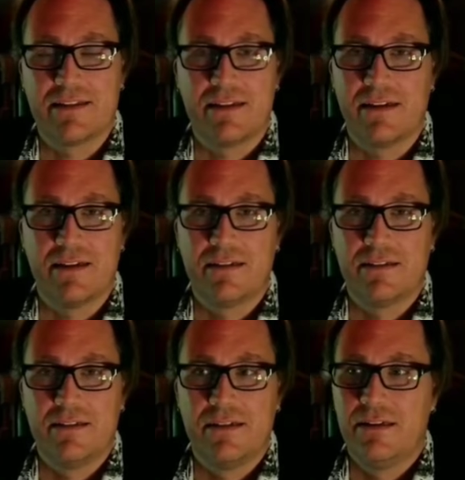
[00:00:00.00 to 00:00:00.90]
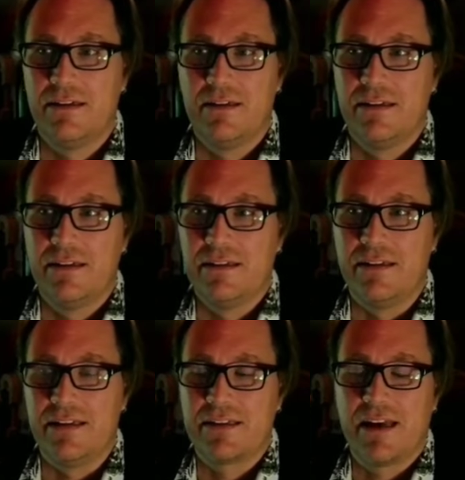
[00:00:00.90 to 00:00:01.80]
the
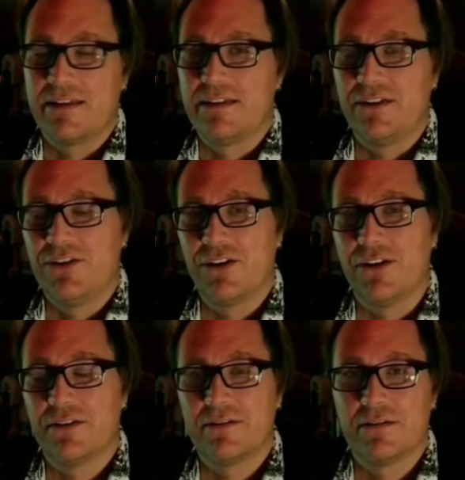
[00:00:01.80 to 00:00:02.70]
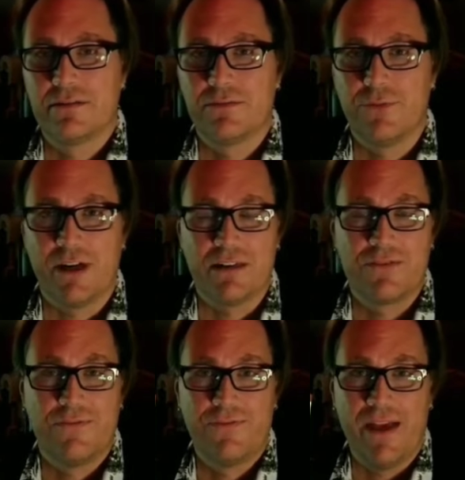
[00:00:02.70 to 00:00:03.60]
disgusting dirt where it's
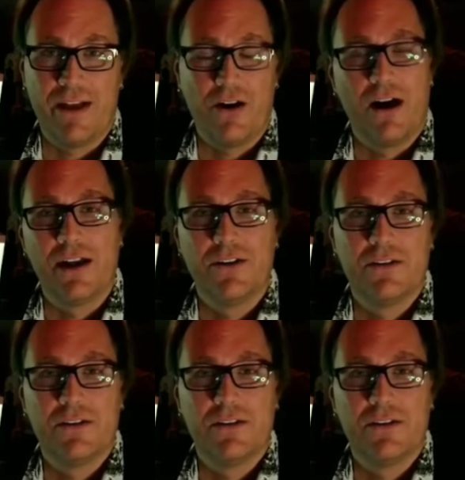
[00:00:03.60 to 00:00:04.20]
fed on